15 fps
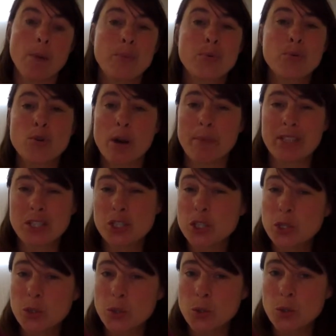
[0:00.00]

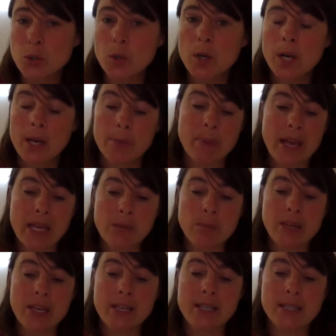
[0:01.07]
premature
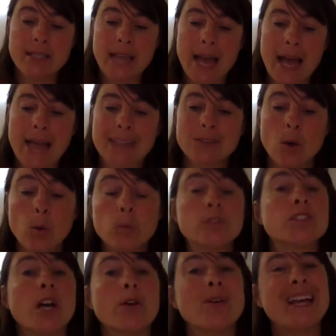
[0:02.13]
babies and
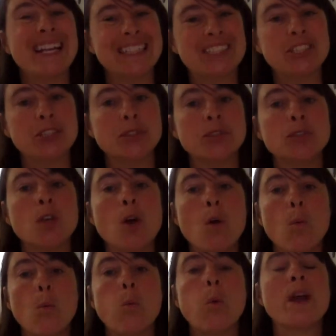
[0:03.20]
also issues
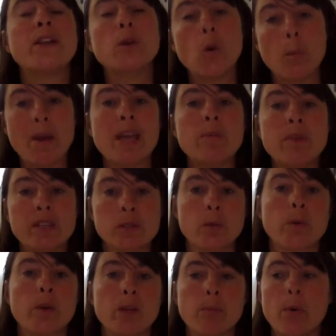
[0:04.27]
when your baby is
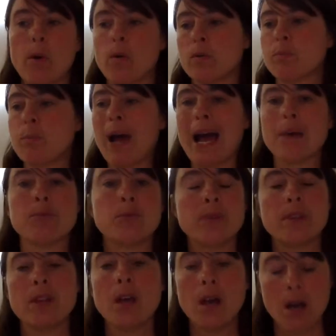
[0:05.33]
already born, perhaps
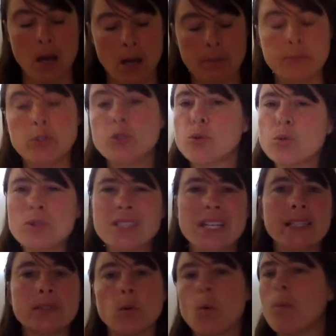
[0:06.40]
with
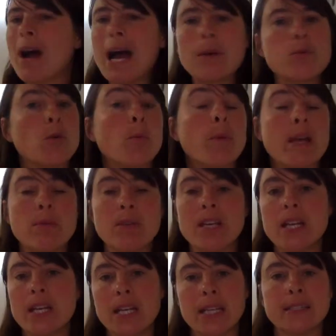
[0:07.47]
jaundice, or perhaps your baby
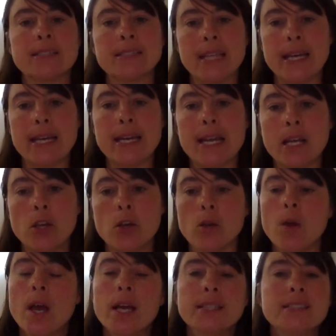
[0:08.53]
needing to stay in
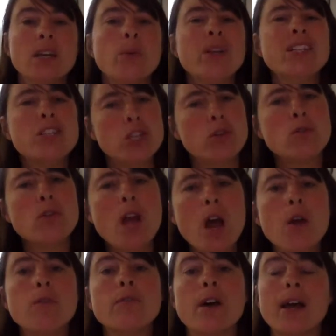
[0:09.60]
NICU. So we do
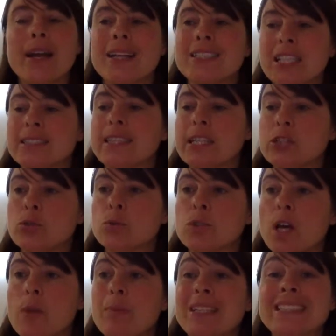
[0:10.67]
know that gestational
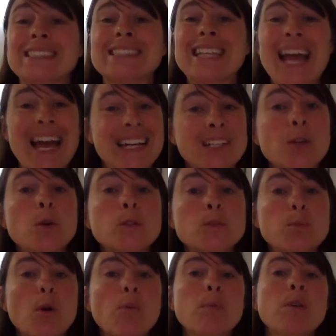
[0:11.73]
diabetes can cause
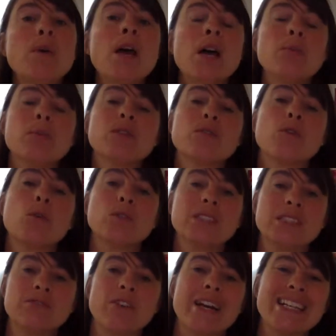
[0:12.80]
problem, but of course
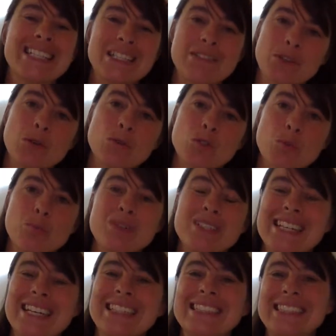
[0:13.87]
it's very difficult to
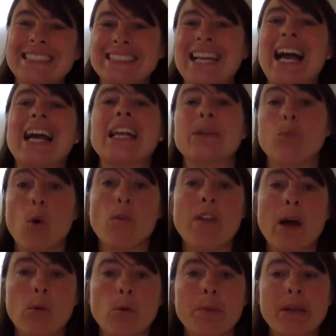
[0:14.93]
predict exactly what
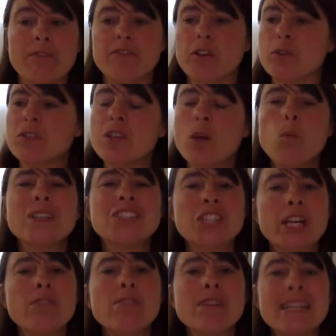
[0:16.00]
that will mean for you. So what
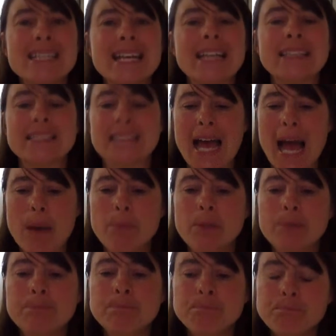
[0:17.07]
generally tends to
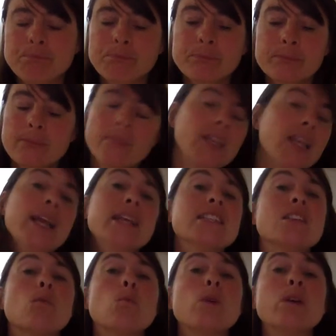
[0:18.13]
happen is
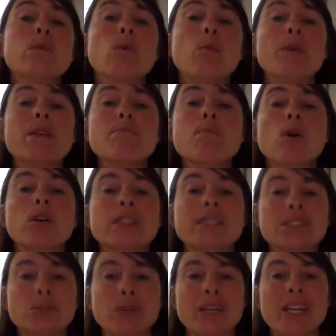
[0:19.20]
that we will be
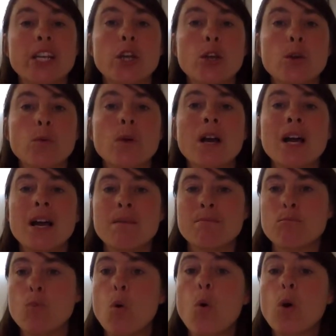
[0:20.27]
monitoring you
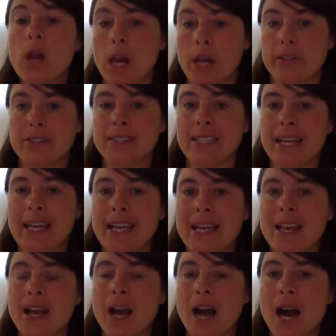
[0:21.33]
more closely,
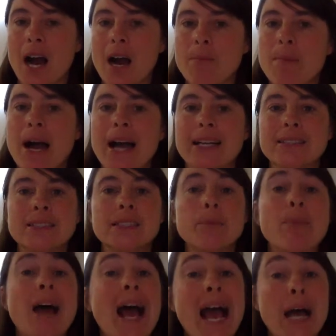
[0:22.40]
and
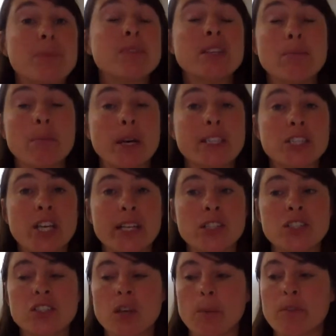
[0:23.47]
perhaps it might
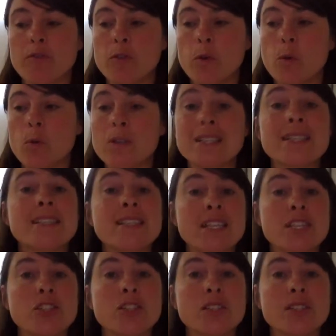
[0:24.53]
change some of your
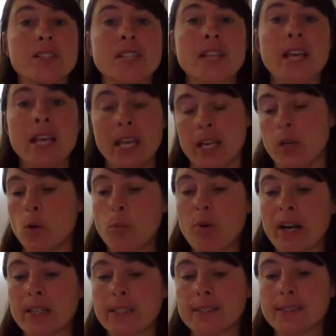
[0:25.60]
decisions in your
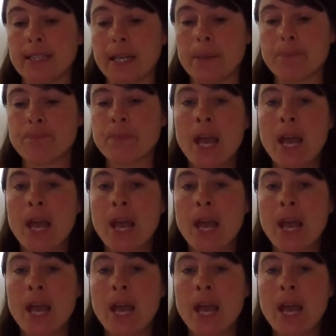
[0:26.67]
pregnancy.